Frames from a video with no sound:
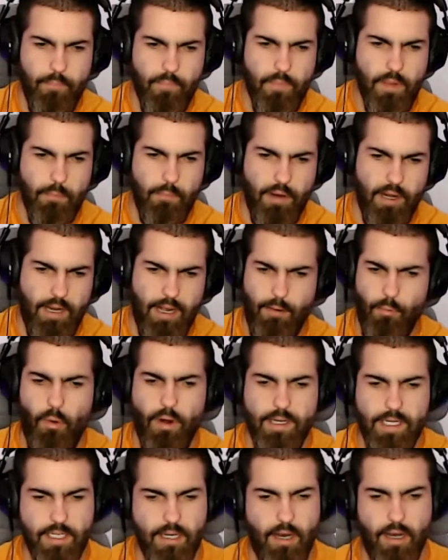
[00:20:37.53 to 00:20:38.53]
But I want
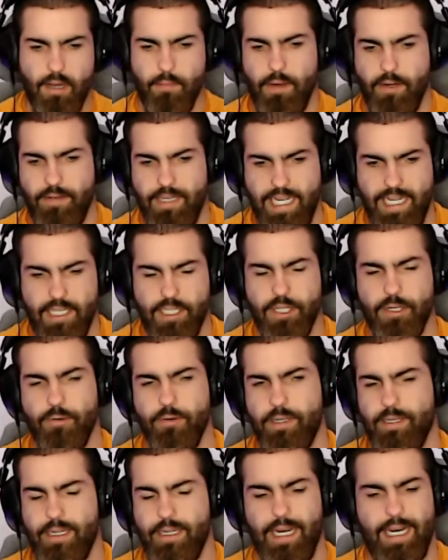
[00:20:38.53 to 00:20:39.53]
to talk about day 2
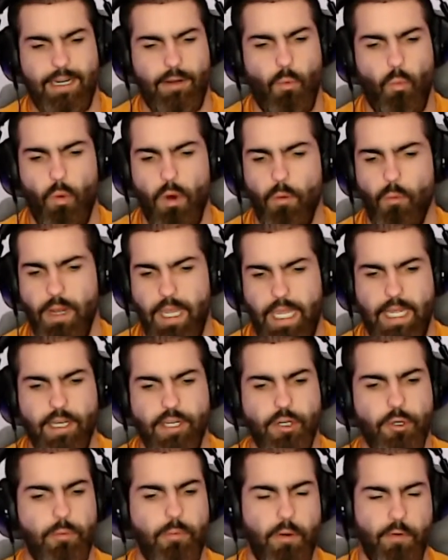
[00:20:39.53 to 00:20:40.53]
and kind of what we could
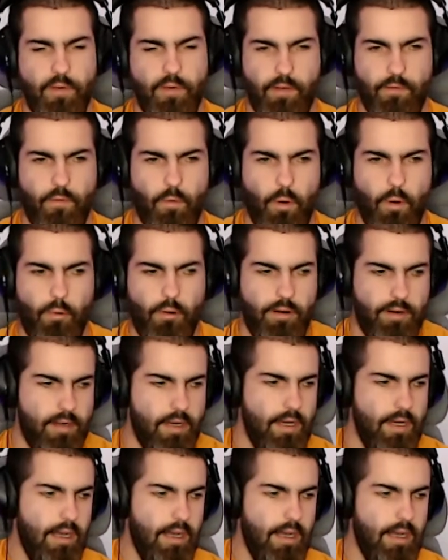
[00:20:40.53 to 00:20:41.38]
do moving forward.